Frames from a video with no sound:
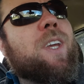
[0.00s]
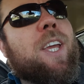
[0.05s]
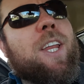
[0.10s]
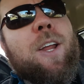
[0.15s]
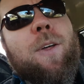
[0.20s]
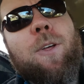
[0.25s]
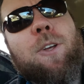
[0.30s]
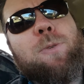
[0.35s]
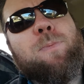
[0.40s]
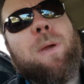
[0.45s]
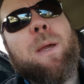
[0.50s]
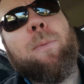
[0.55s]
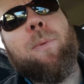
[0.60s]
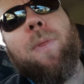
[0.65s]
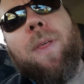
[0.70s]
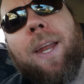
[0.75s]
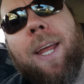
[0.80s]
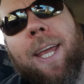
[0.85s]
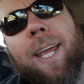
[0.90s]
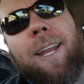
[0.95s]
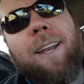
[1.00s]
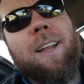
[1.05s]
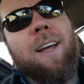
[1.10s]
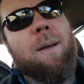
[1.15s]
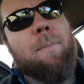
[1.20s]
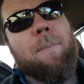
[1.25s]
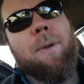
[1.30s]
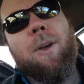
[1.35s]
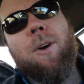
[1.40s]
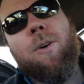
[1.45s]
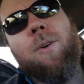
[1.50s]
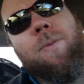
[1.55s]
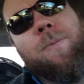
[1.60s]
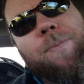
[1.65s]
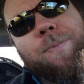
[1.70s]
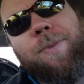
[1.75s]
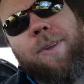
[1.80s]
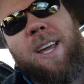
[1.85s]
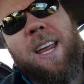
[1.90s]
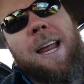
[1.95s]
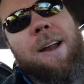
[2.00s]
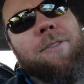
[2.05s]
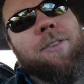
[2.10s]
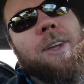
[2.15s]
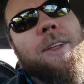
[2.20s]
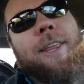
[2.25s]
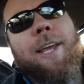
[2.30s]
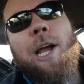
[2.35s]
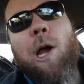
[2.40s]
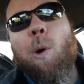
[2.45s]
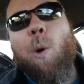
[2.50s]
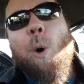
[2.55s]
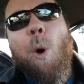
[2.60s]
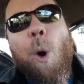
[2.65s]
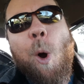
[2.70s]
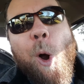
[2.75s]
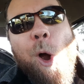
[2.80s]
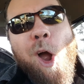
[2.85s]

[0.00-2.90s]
You know those people that eat a meal and after they go,